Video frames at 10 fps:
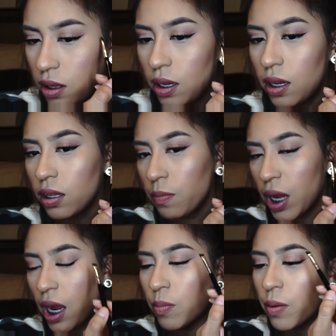end of my
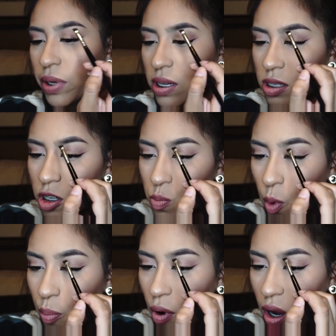eyebrow, because there's
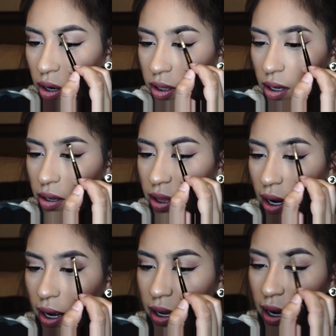more product there that
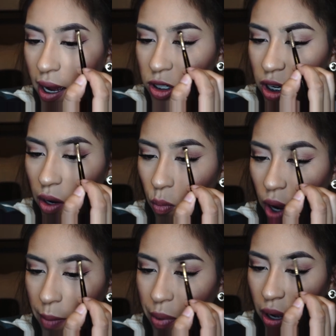I could actually
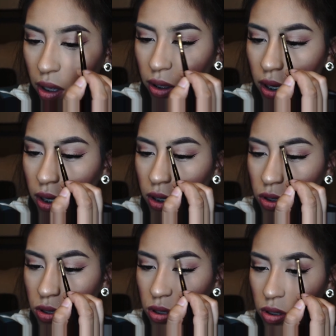wipe on
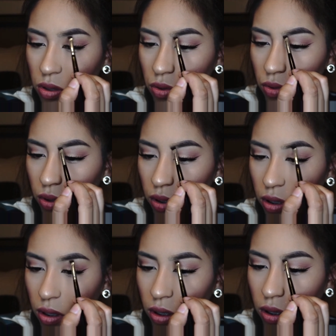to
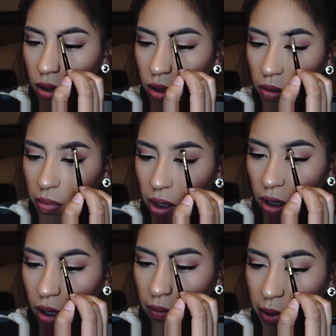the
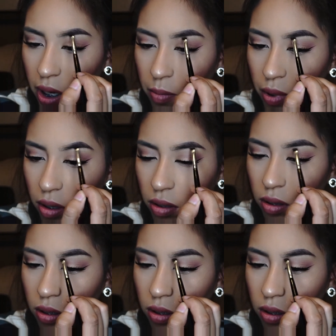beginning of my eyebrow.